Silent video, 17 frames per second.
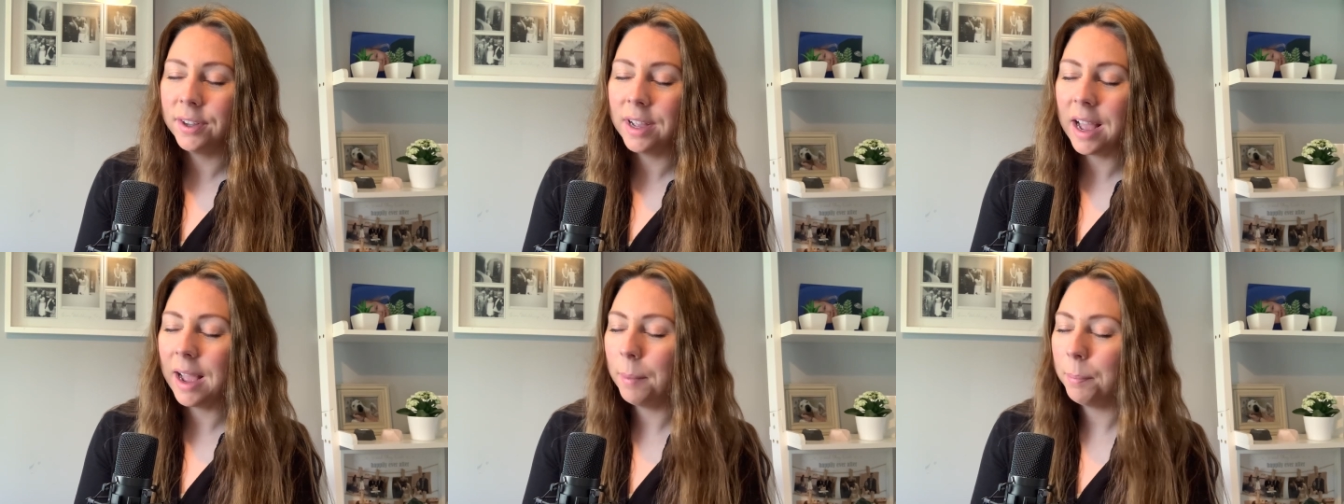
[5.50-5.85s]

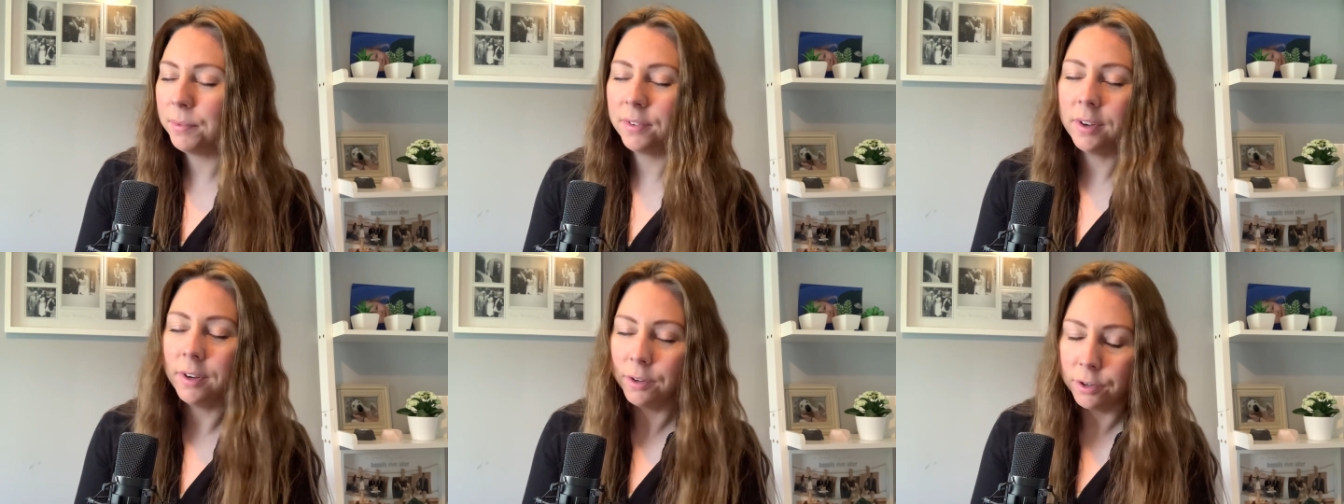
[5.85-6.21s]

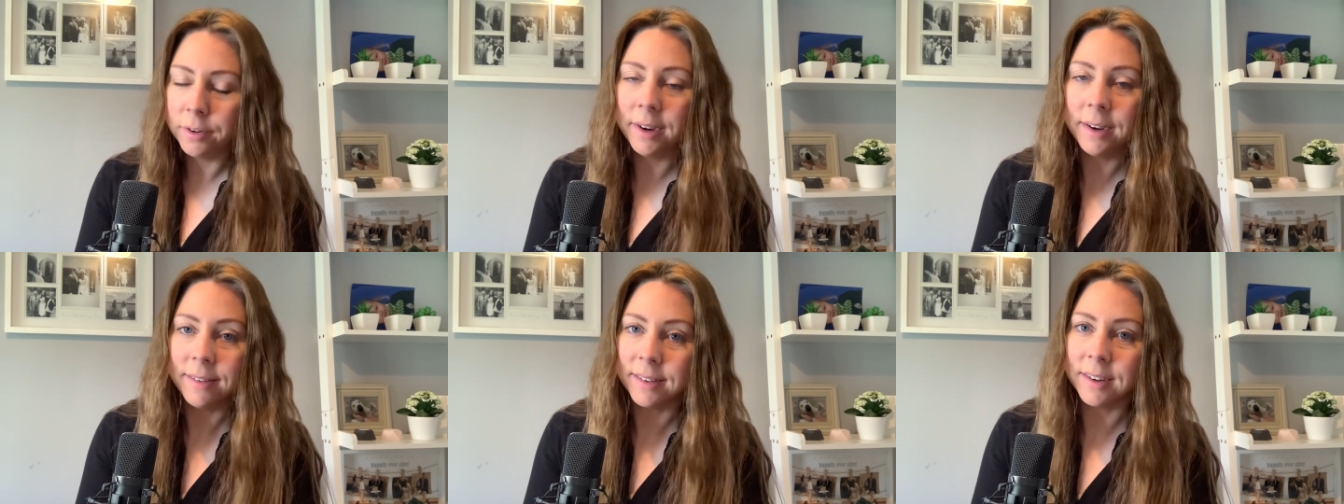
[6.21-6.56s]
absolute
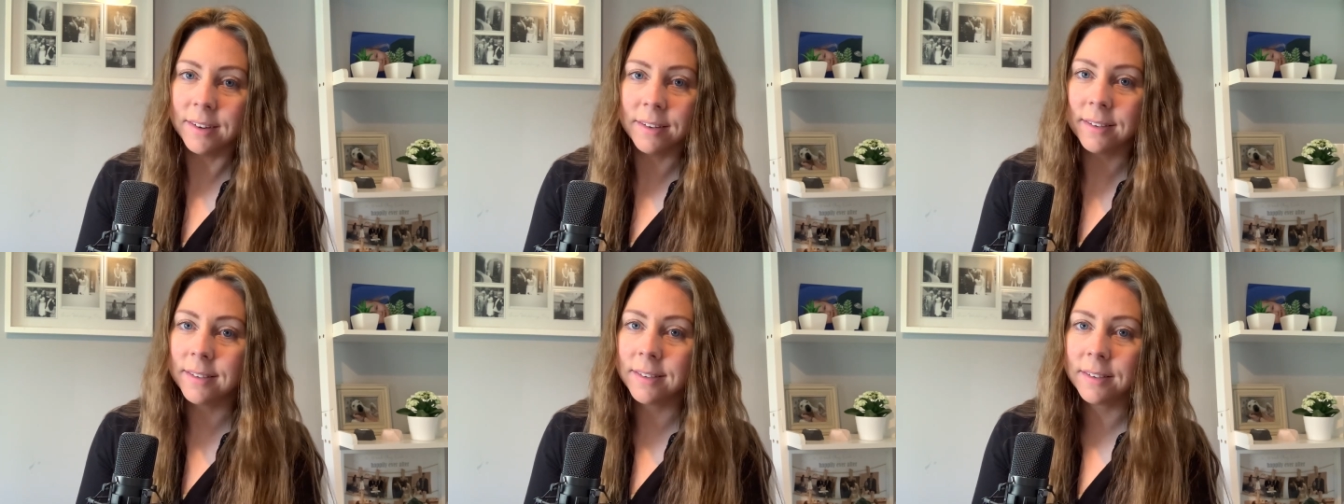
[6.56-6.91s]

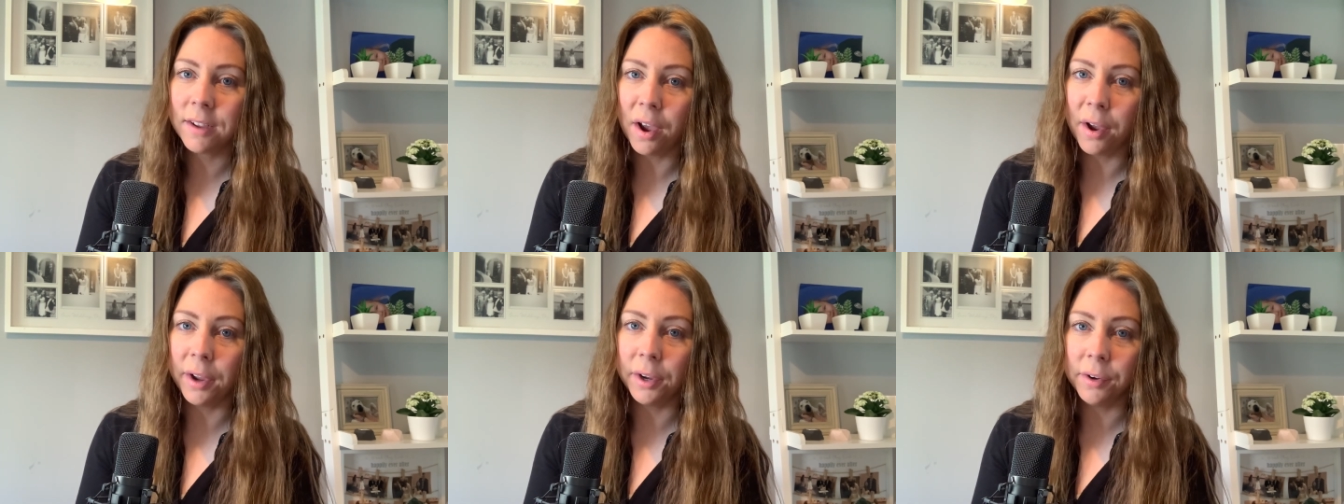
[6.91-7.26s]
craziness
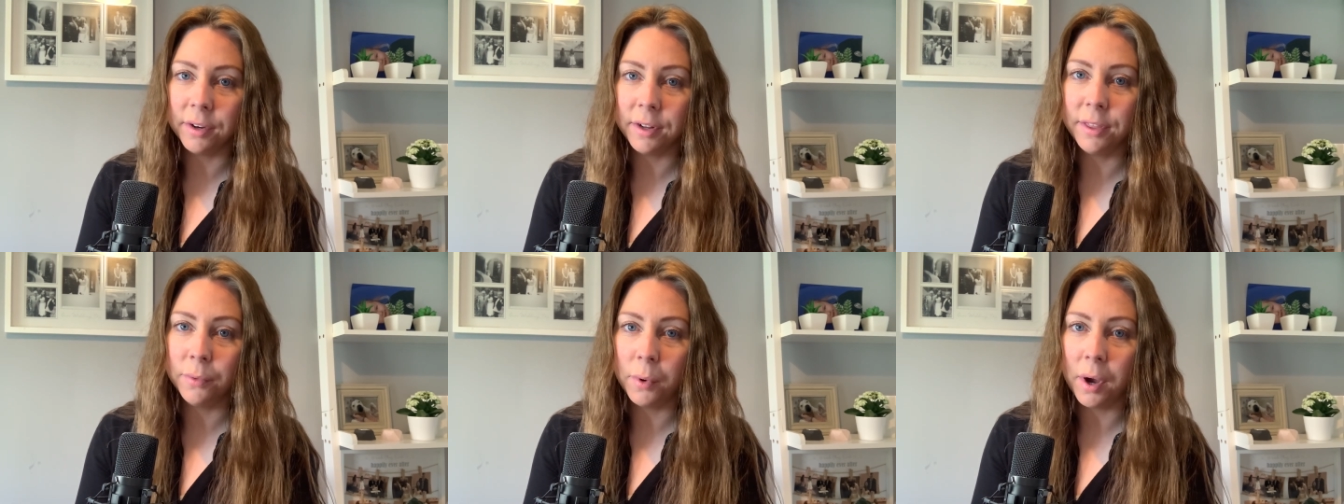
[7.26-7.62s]
going
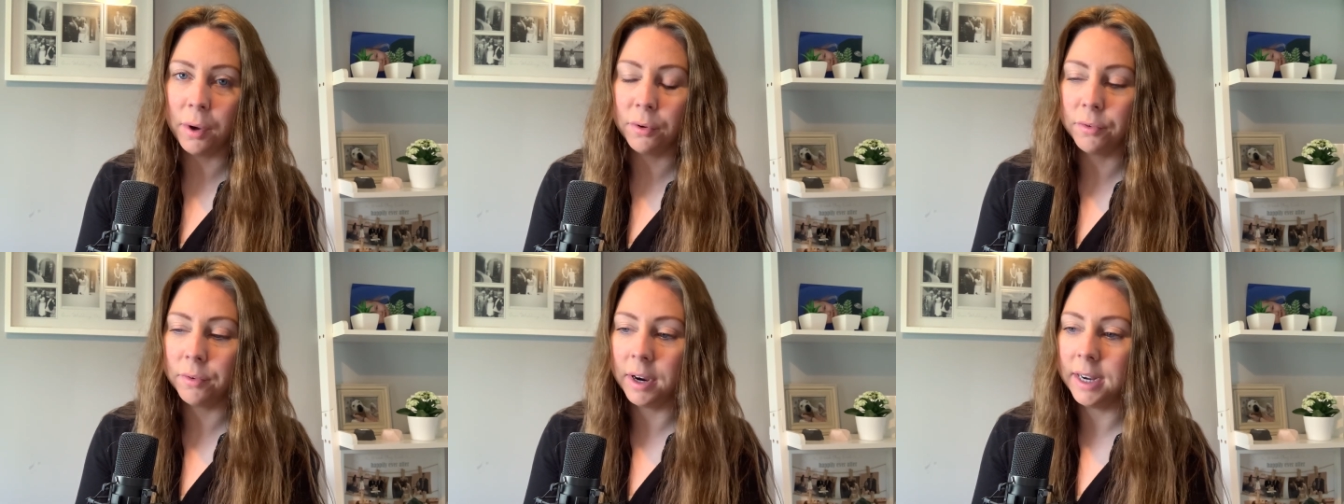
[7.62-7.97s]
on in the
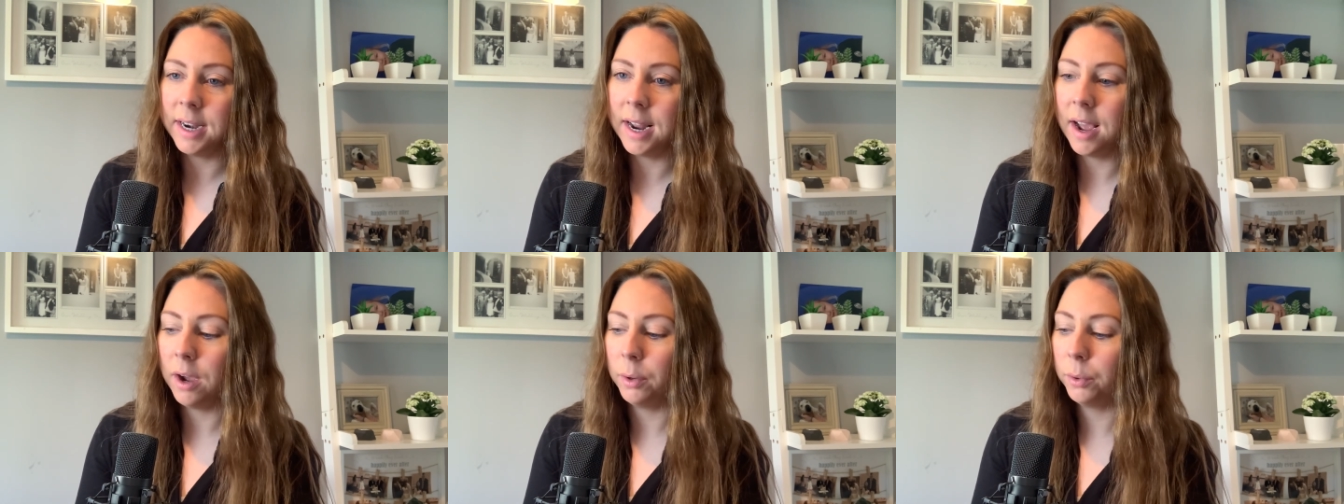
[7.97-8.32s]
world right
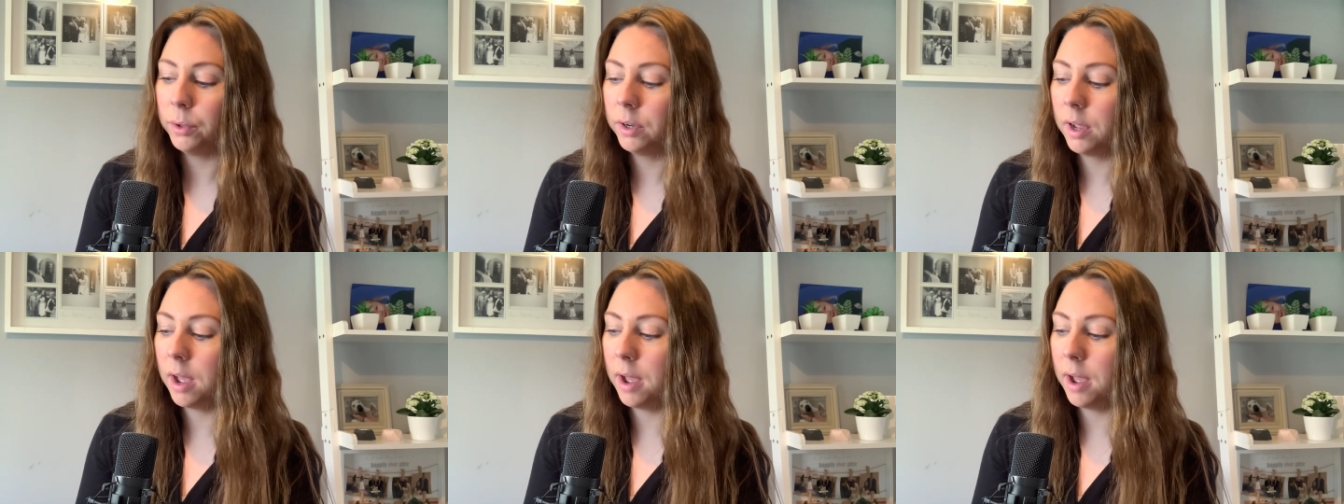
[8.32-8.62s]
now.